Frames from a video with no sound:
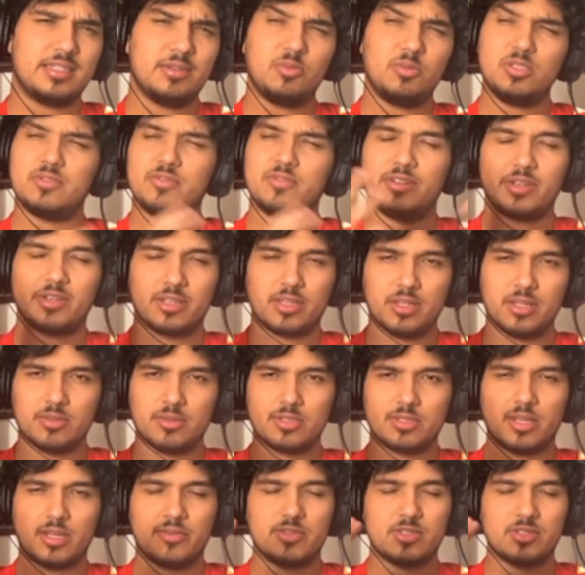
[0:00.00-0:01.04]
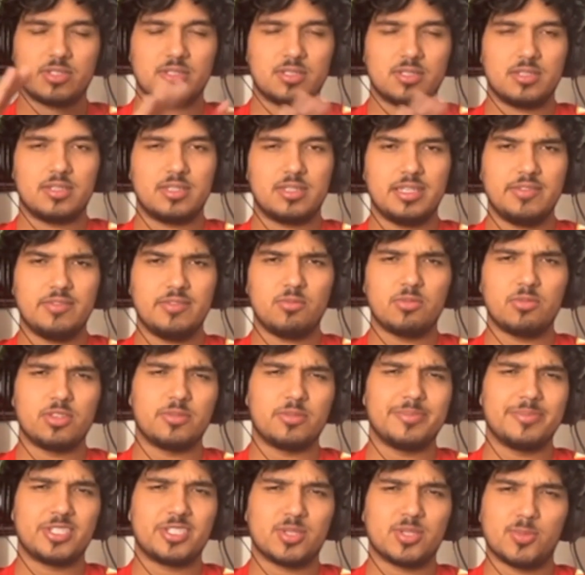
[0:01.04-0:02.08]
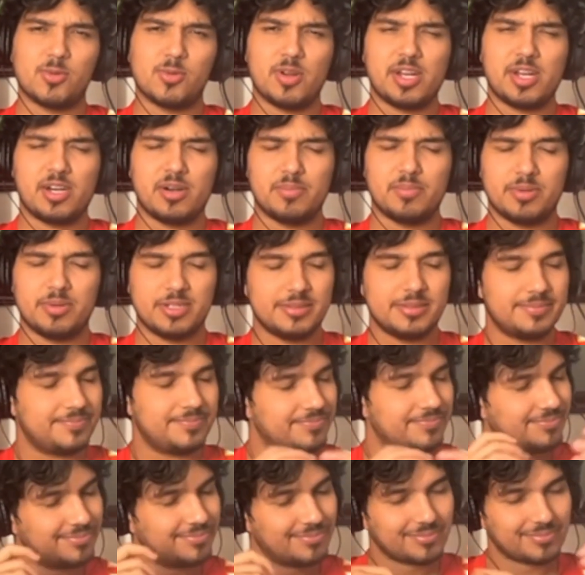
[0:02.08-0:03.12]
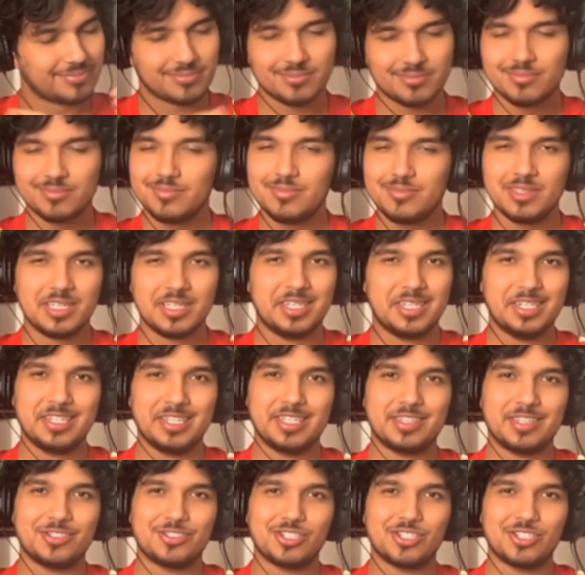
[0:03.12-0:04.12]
It was very close, obviously, even with Mr. Morale, but he didn't get the